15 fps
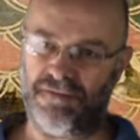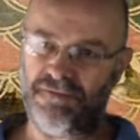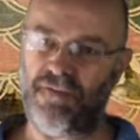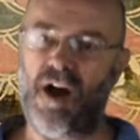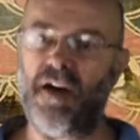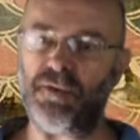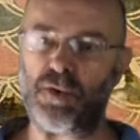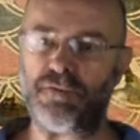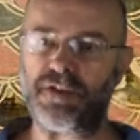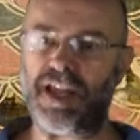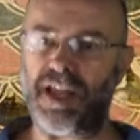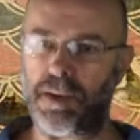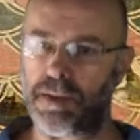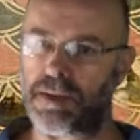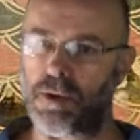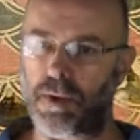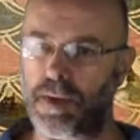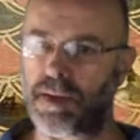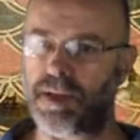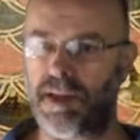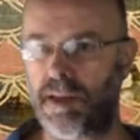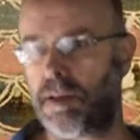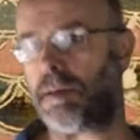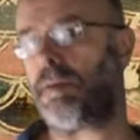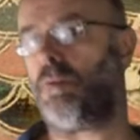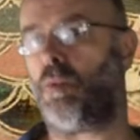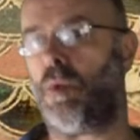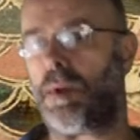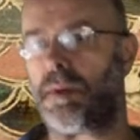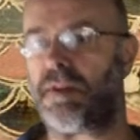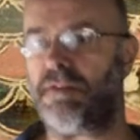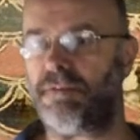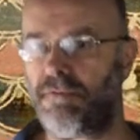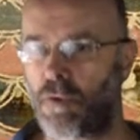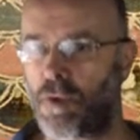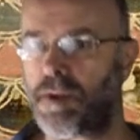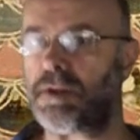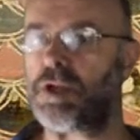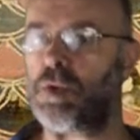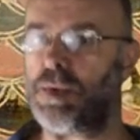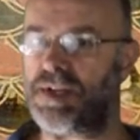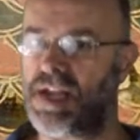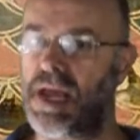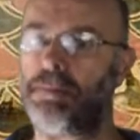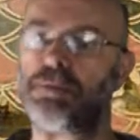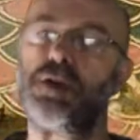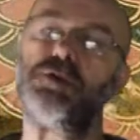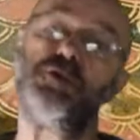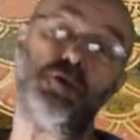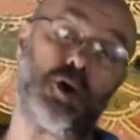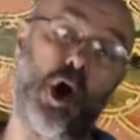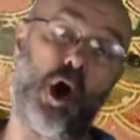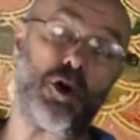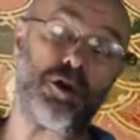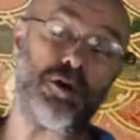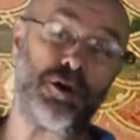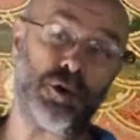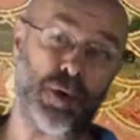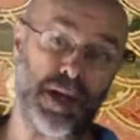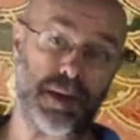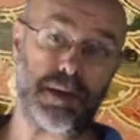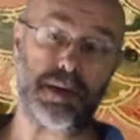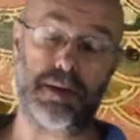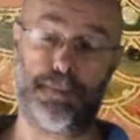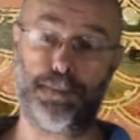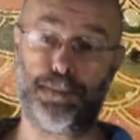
father of King Xerxes, was the first to attempt to conquer Greece.